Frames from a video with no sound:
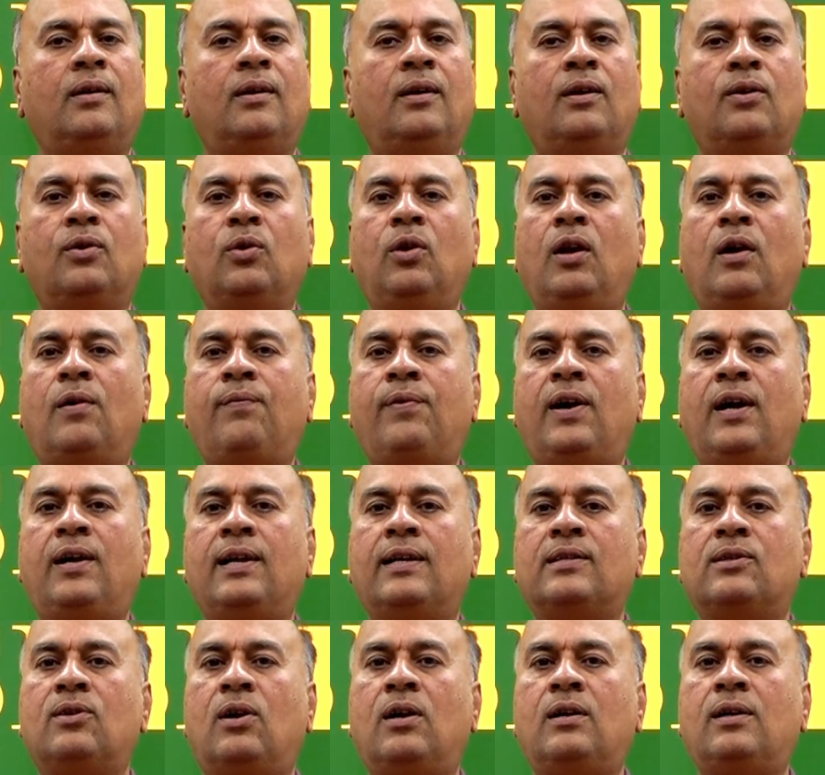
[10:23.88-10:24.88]
Rule of law
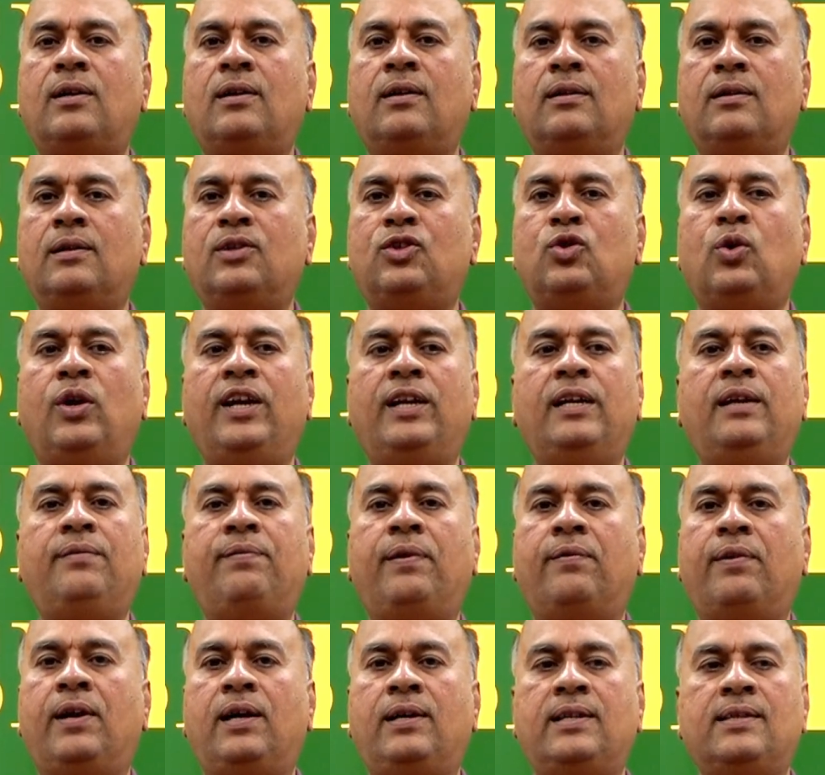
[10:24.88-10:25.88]
does not show any
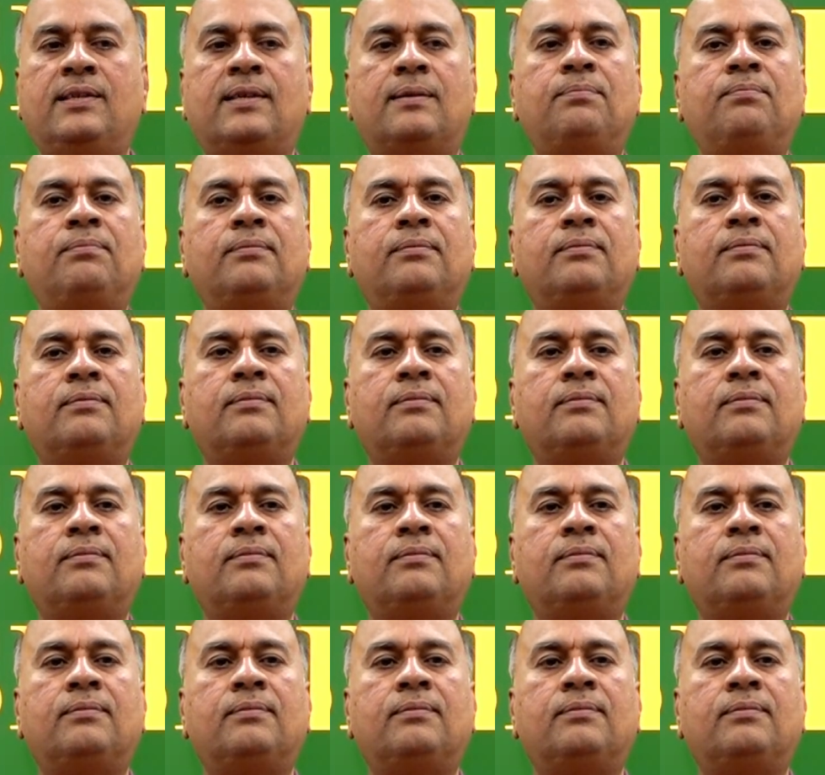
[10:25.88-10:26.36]
favoritism.